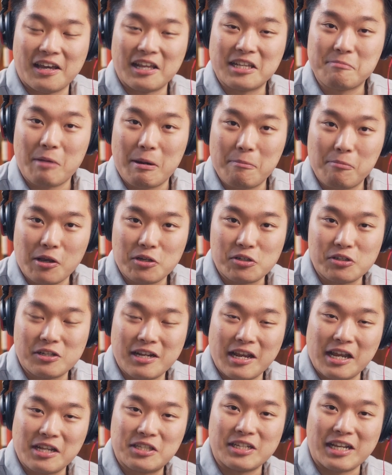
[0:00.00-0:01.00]
It's my pleasure
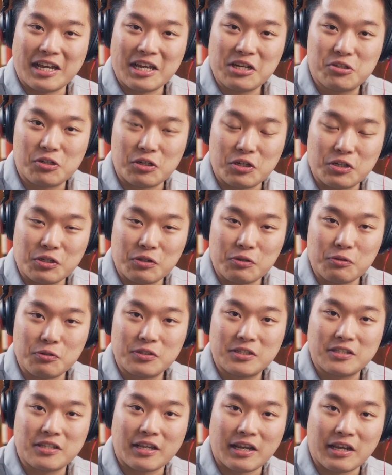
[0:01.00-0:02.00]
today to
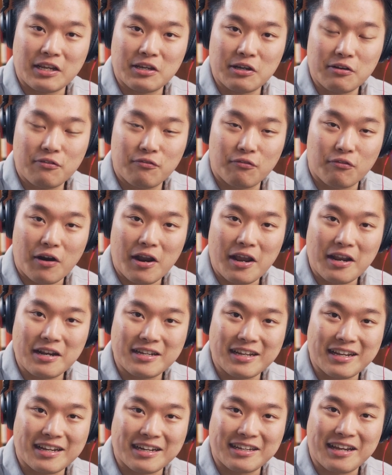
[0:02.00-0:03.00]
introduce a good
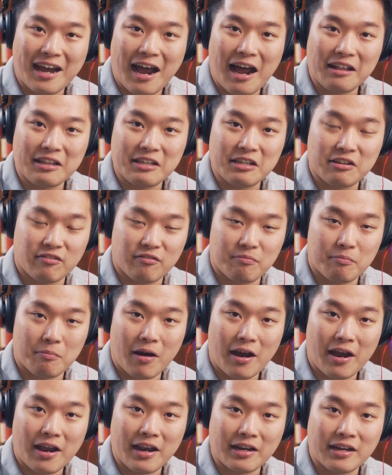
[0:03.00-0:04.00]
friend and colleague of
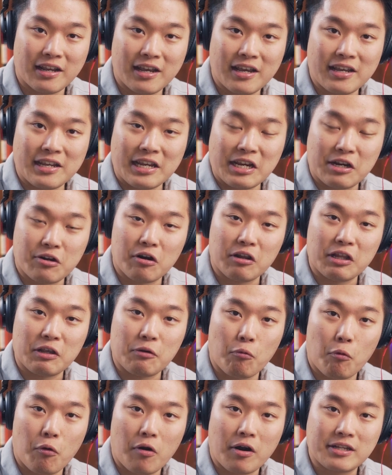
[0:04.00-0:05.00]
mine. He
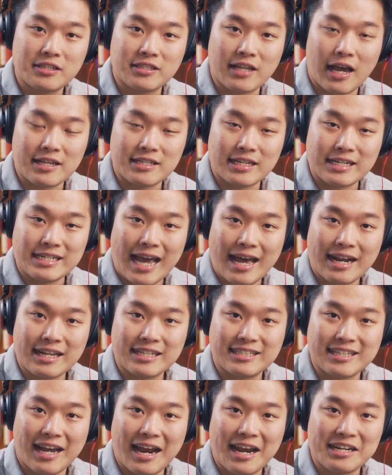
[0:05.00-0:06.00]
currently works as a
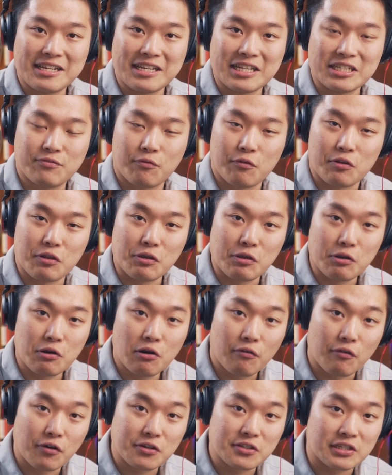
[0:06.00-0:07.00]
data scientist for the
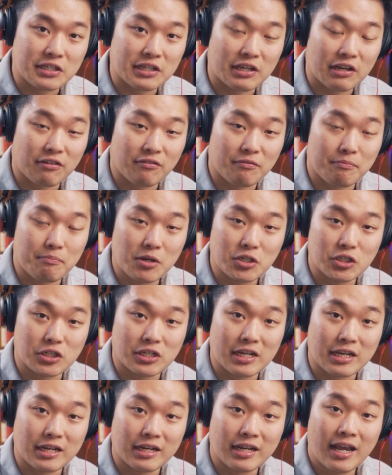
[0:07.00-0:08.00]
University of
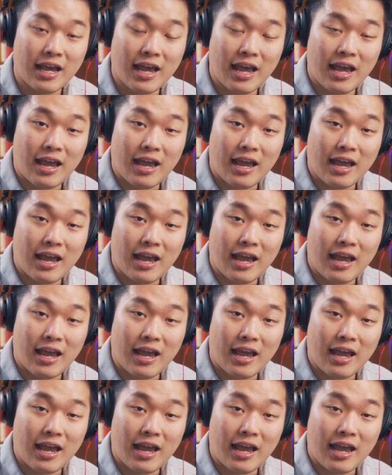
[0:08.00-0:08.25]
Michigan,